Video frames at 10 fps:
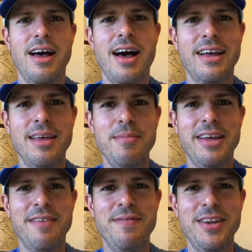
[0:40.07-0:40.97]
I keep
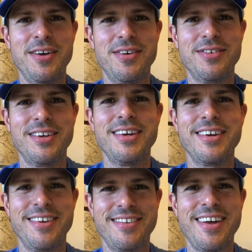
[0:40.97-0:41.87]
making videos
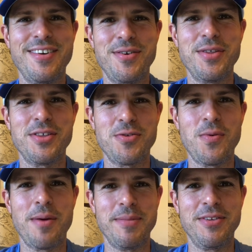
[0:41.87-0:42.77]
because I know that you
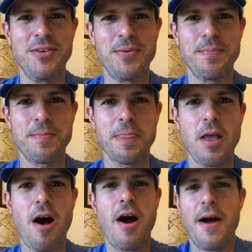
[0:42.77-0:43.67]
want me to.
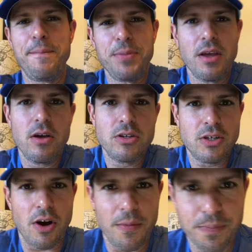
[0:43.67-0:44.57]
All right,
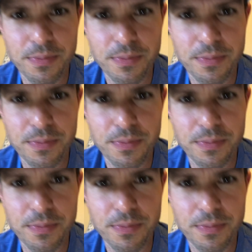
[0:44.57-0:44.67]
so